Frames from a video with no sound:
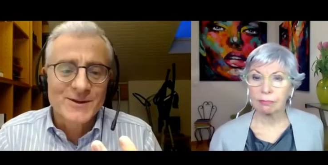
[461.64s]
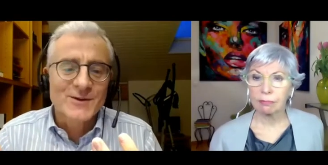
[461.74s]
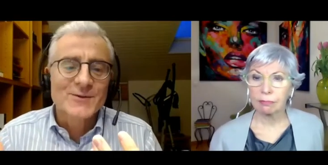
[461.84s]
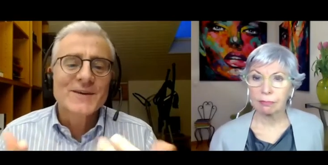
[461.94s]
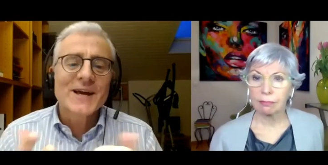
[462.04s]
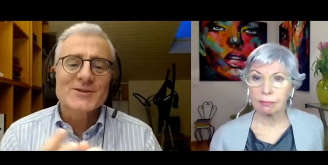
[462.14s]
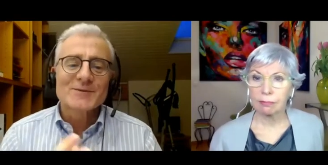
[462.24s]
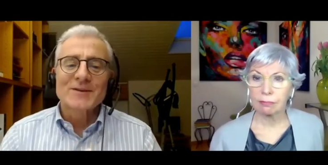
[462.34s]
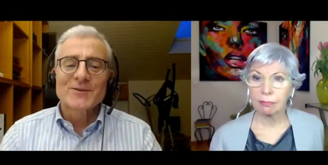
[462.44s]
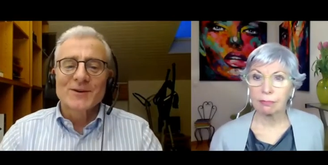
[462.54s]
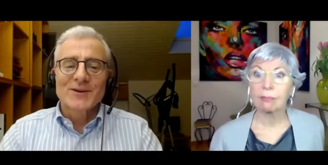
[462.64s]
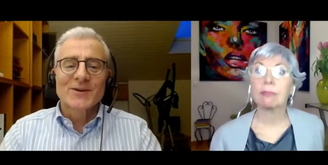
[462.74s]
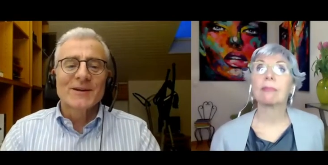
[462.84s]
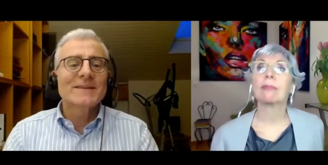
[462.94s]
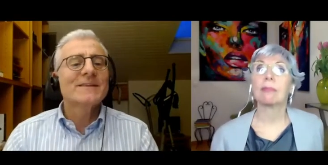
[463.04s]
Speaker 1: negotiation, but talking,
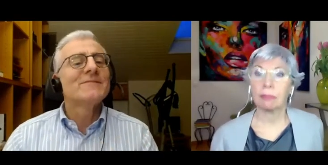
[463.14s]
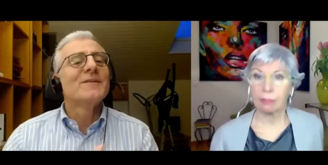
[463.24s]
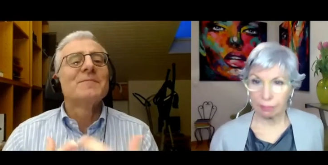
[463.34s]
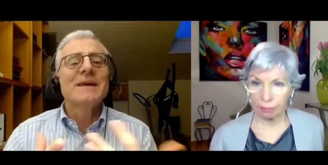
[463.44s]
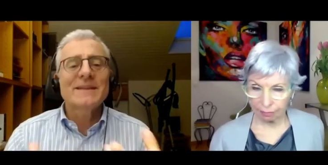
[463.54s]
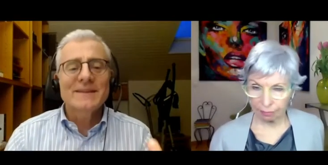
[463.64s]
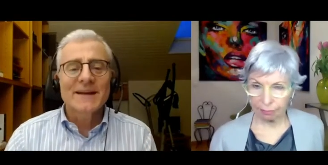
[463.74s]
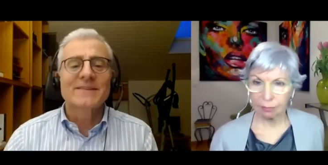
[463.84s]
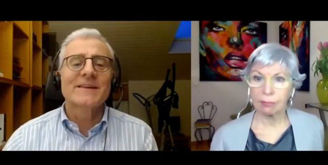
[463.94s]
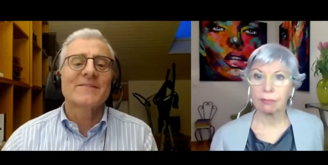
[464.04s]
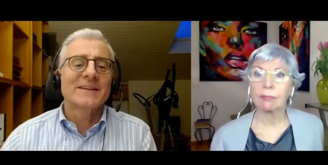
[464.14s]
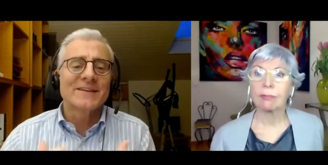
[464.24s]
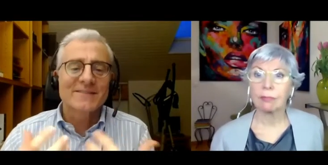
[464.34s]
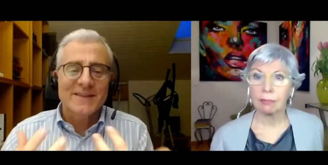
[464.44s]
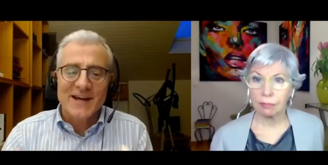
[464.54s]
you know, let's have a meeting, let's have a
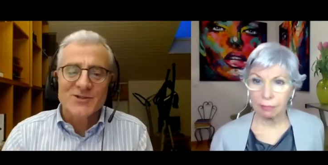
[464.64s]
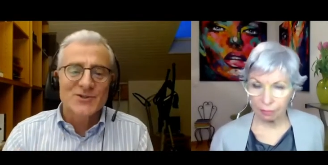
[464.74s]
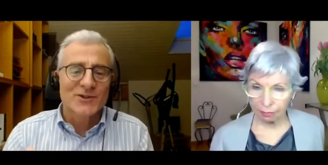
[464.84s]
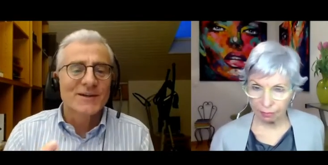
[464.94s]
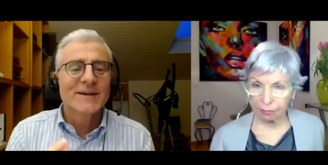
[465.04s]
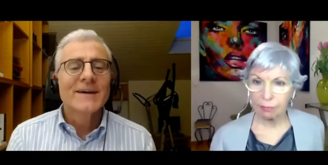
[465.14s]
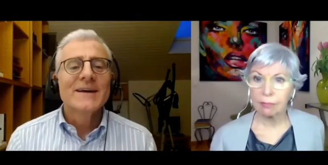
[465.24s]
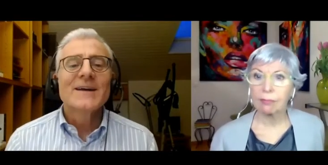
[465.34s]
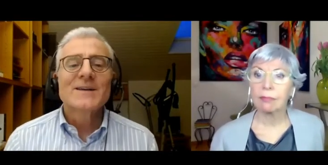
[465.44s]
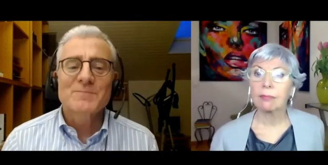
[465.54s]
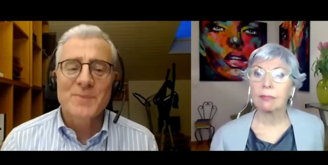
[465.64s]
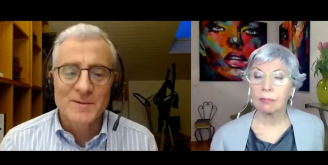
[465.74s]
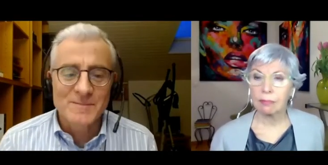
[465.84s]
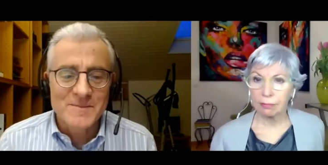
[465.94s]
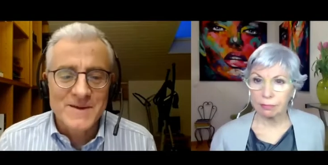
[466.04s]
discussion is
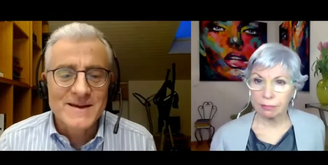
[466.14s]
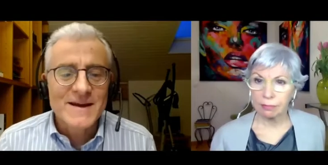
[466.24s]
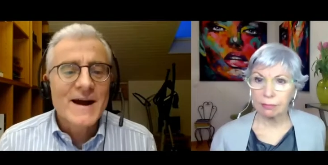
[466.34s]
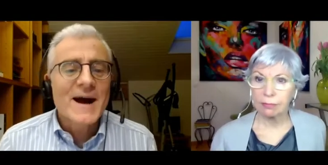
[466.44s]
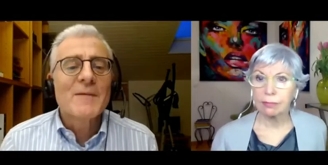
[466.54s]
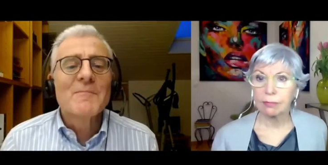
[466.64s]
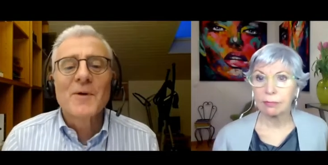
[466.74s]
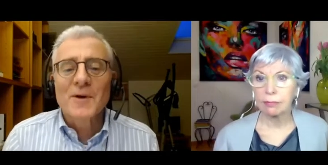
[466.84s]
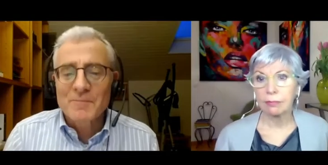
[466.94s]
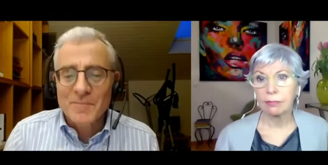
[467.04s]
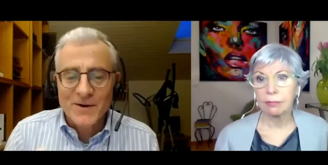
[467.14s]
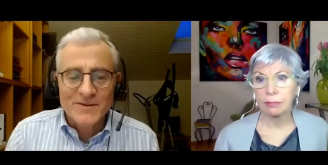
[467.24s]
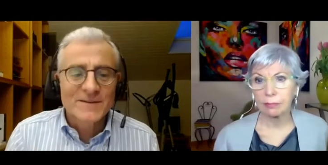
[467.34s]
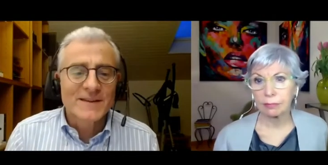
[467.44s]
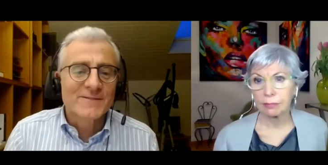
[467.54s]
probably a more
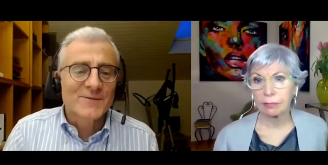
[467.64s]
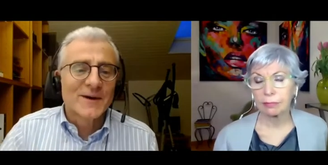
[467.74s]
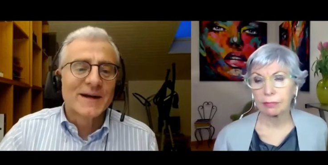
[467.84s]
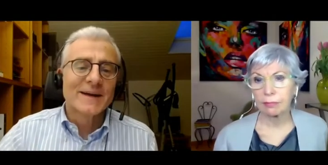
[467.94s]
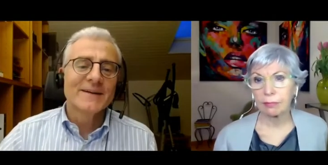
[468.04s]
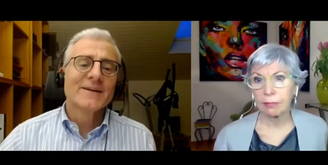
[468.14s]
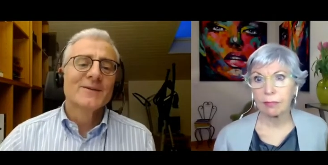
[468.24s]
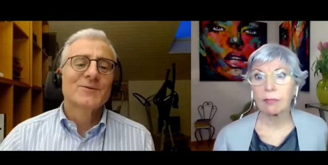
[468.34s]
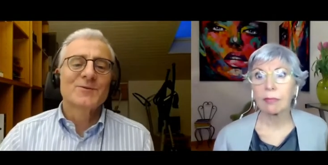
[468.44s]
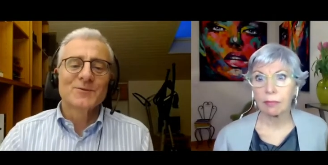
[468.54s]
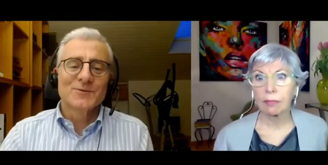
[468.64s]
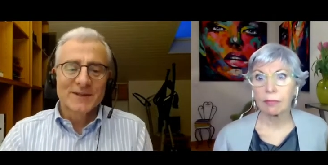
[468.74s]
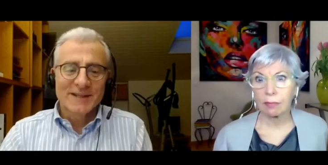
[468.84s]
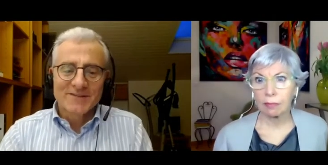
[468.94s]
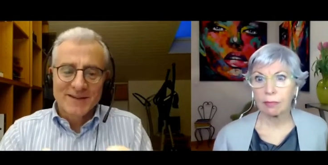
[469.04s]
positive way
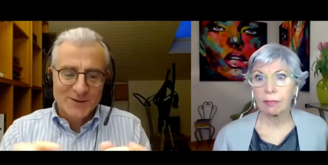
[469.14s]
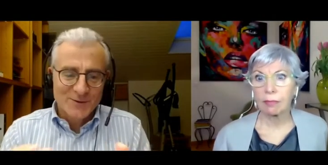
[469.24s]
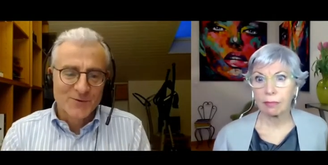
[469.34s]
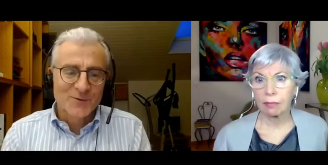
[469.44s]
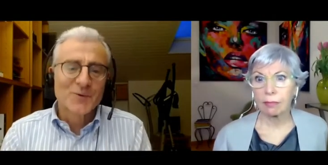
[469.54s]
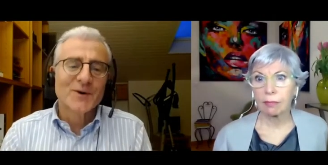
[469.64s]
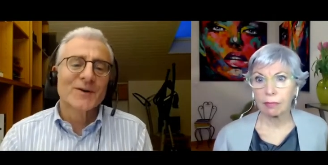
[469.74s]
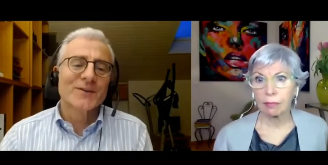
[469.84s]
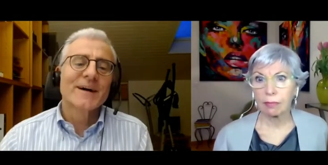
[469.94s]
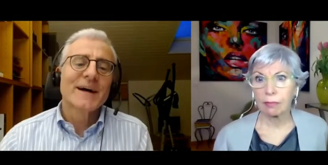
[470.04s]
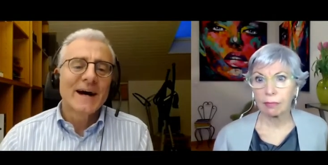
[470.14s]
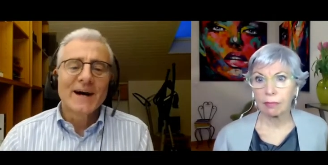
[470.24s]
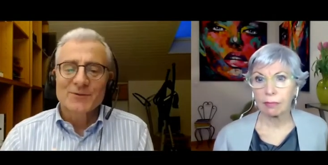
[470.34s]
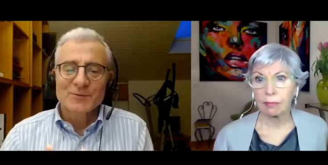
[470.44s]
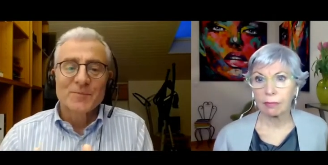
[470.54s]
to even use the word
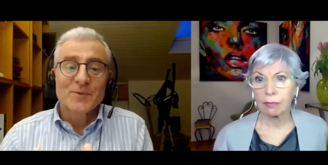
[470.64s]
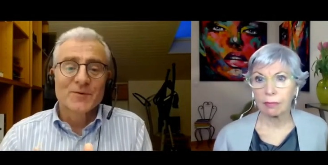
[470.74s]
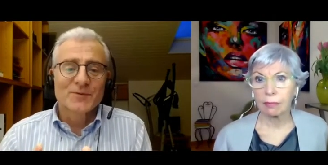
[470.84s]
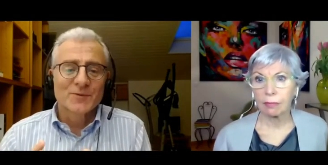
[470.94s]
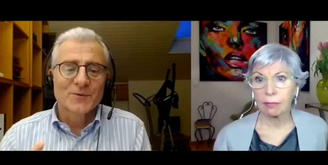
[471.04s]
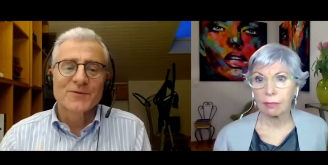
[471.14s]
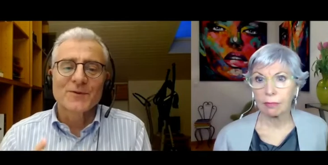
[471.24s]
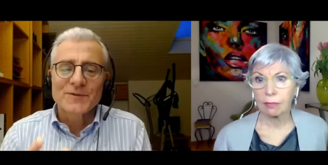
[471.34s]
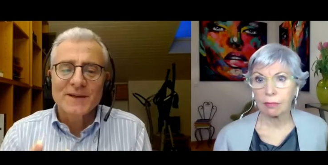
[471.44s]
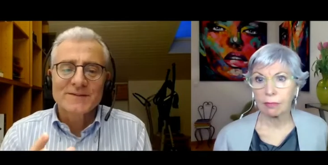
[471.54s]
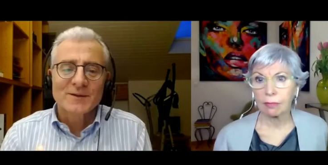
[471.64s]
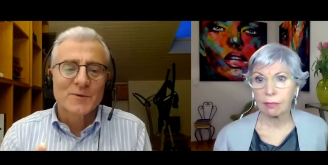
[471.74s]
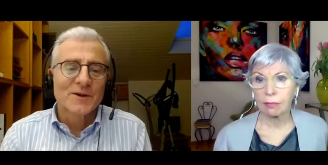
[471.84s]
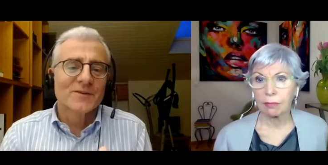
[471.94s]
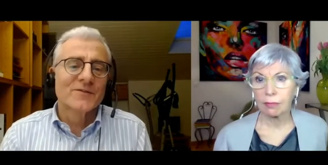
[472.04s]
as opposed to associate the
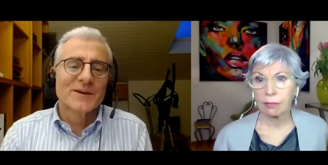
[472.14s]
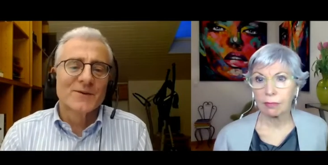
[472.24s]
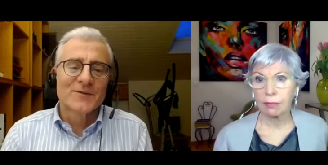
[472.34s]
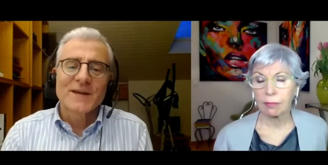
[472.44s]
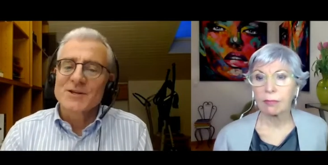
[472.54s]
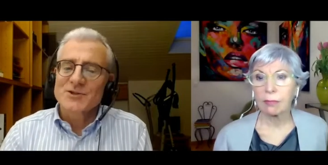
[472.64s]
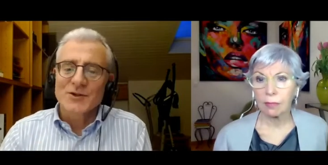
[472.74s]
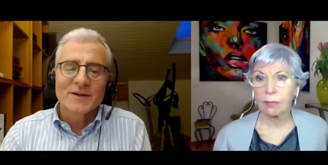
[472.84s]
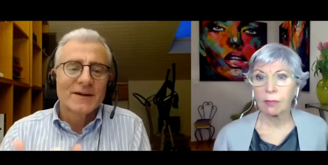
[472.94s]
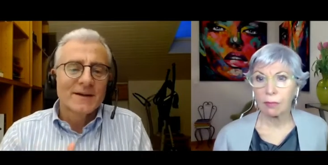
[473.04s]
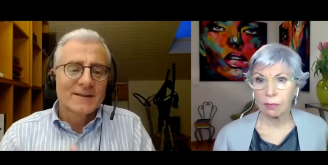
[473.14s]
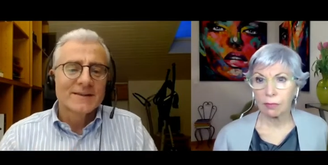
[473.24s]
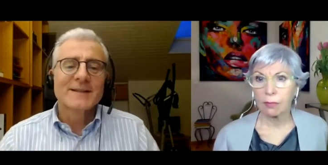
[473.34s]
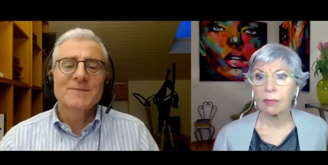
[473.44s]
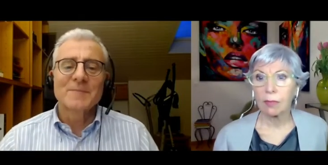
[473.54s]
word of negotiation
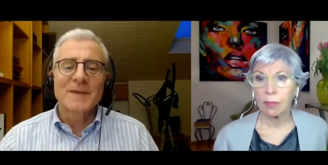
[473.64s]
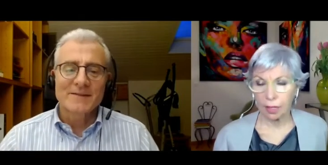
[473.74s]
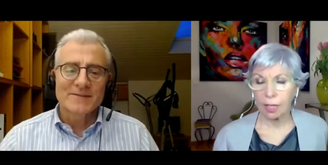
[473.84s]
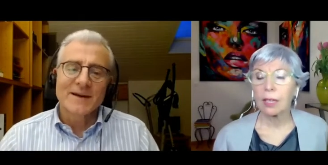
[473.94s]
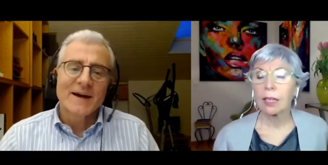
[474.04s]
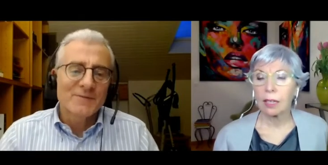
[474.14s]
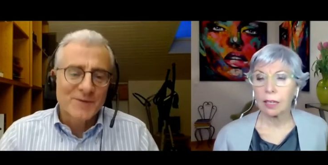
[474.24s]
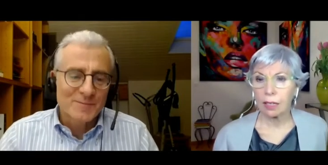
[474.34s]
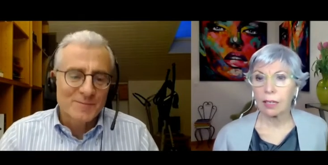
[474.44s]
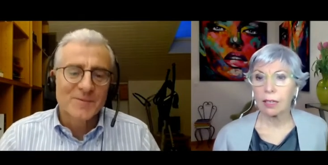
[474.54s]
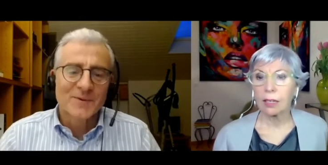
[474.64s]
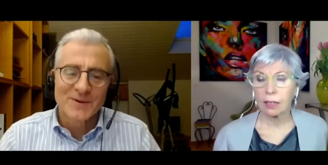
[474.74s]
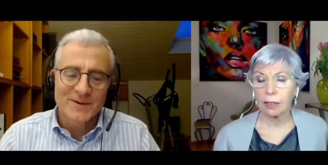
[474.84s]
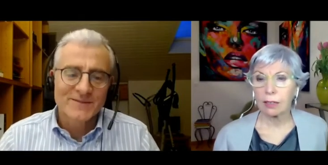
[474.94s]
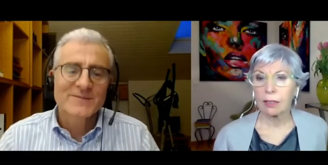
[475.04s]
that makes a few
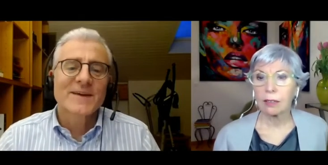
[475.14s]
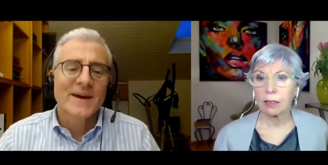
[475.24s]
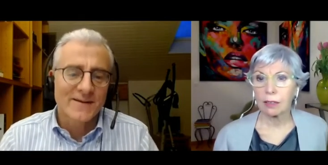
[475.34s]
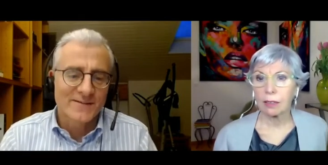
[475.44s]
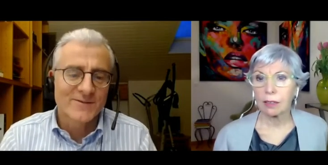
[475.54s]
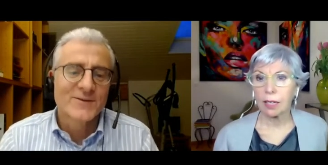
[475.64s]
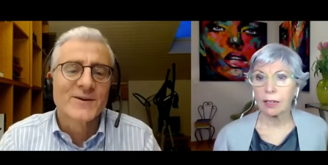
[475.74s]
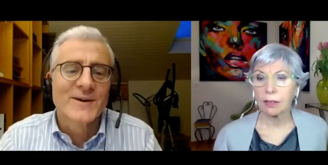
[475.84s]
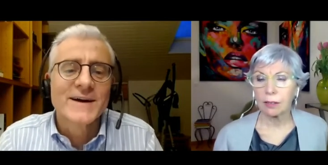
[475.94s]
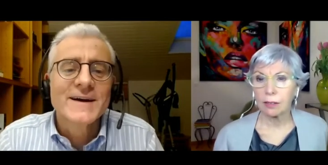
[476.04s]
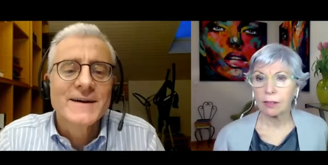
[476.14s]
people scared or yeah. uh,